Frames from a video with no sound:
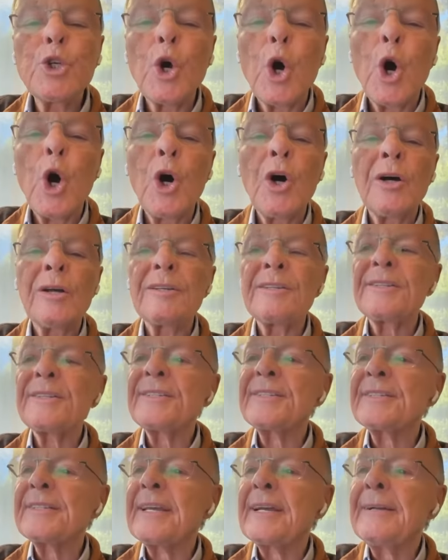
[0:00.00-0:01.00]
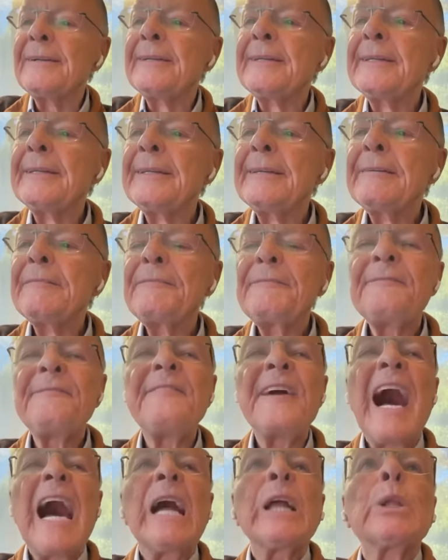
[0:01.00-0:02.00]
pleasant life, very
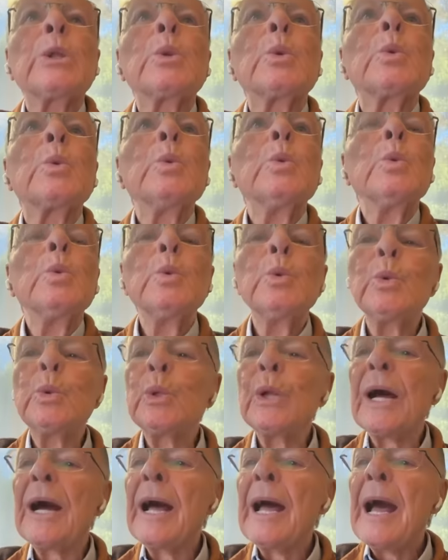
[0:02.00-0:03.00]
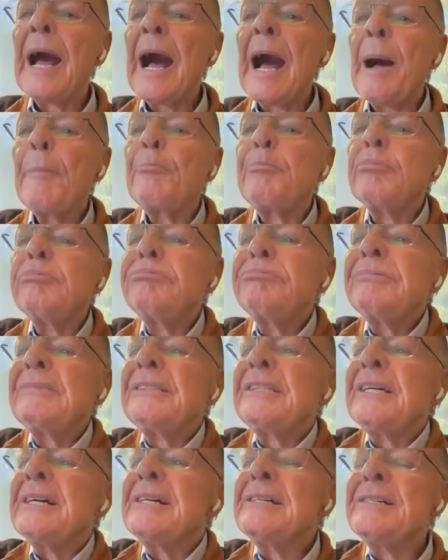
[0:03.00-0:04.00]
enjoyable, very good,
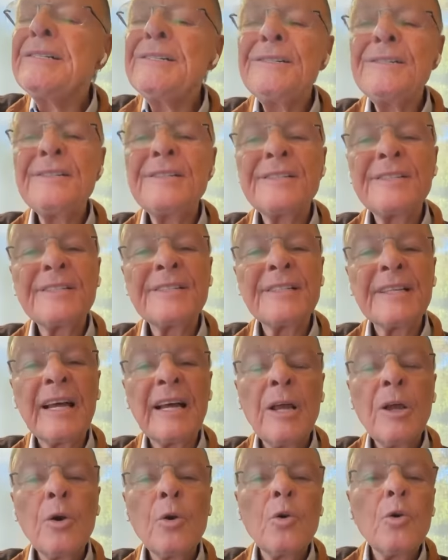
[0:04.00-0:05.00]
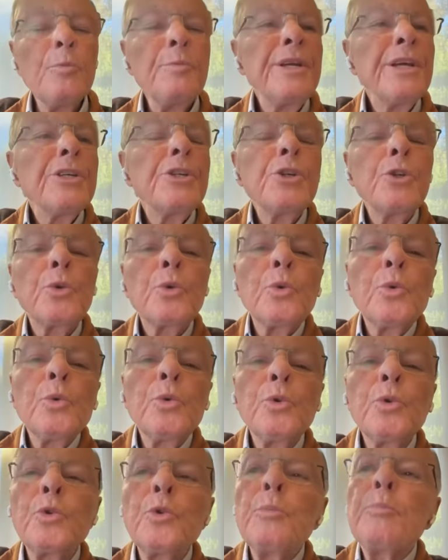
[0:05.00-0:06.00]
with abundance, much
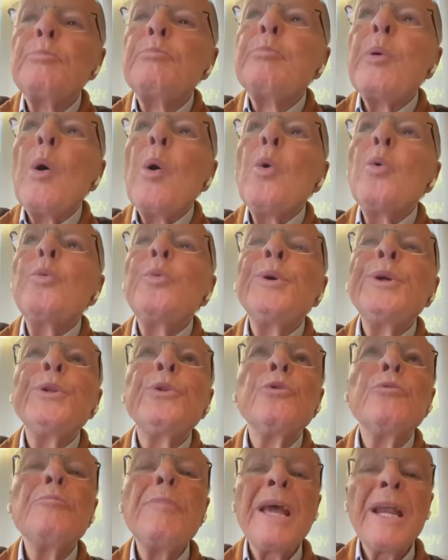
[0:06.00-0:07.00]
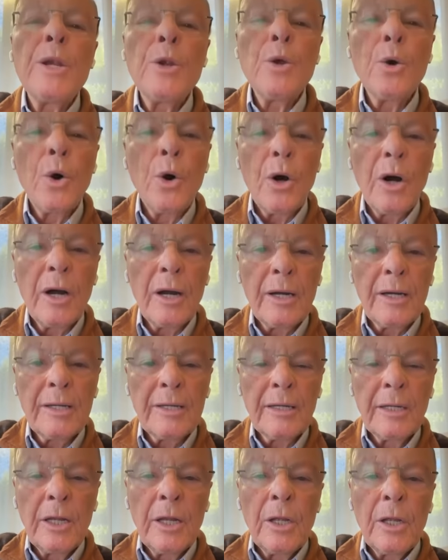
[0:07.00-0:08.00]
abundance. He would eat
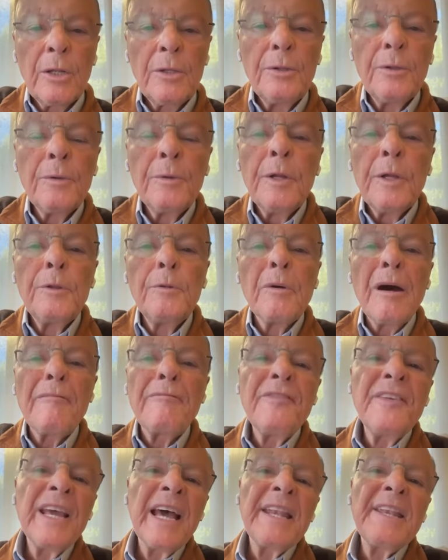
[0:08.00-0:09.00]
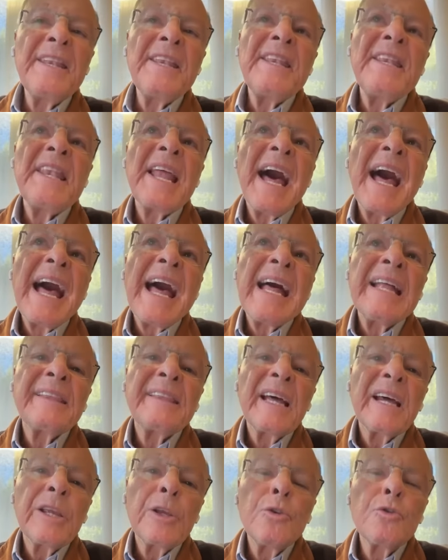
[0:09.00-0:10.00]
from the best he could
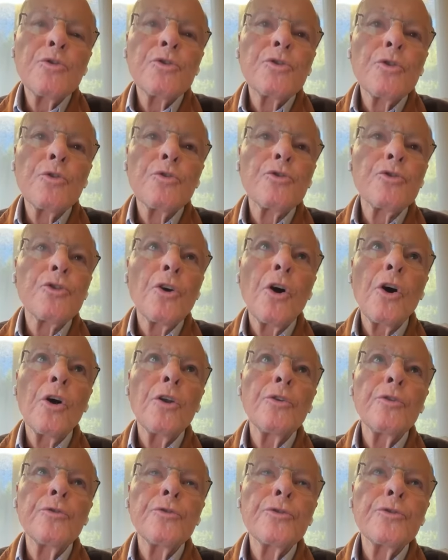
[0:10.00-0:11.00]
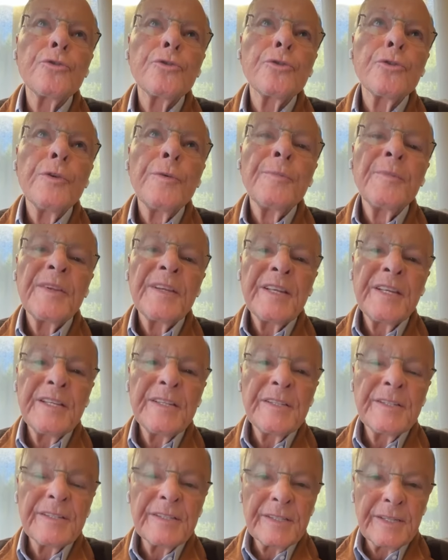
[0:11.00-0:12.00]
afford. There was
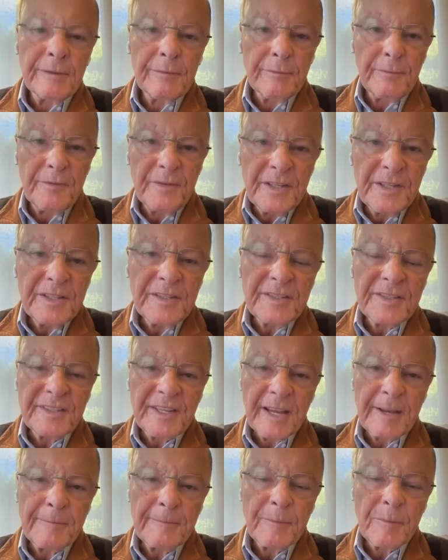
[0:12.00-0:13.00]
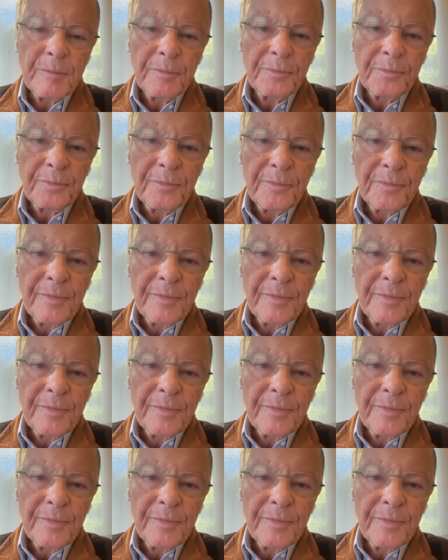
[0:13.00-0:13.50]
nothing that his eyes